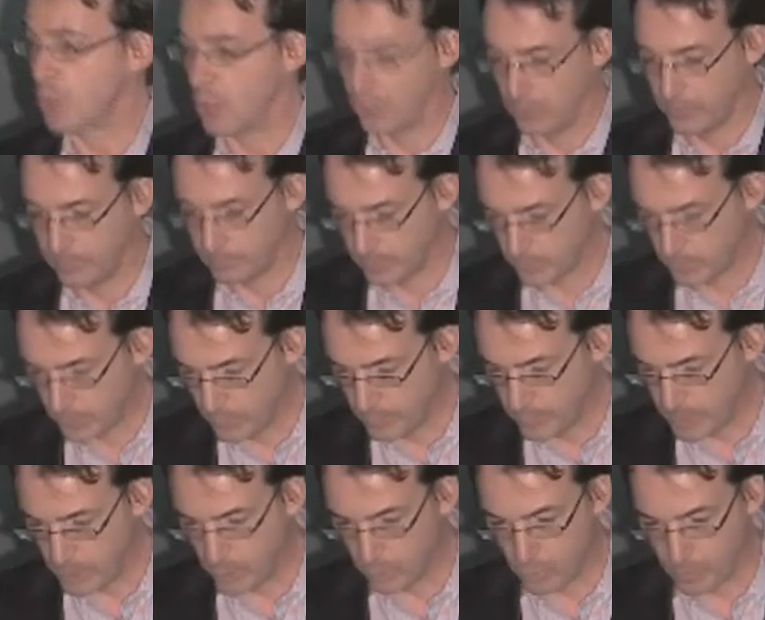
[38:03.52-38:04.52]
This is how
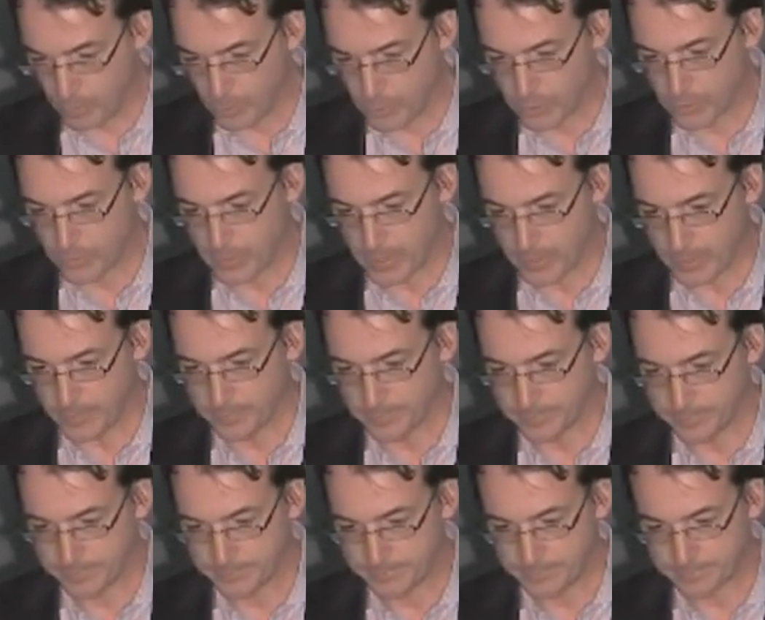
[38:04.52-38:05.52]
we control
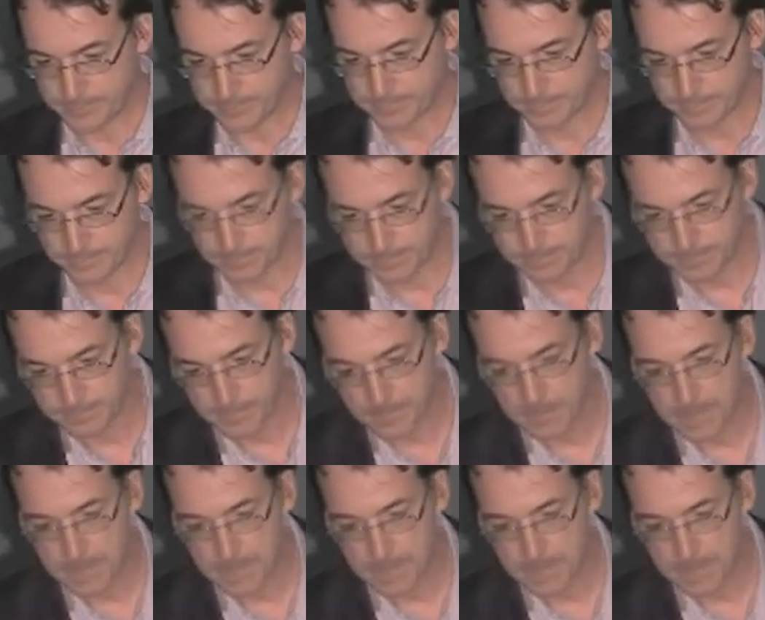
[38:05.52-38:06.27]
humanoid robots today.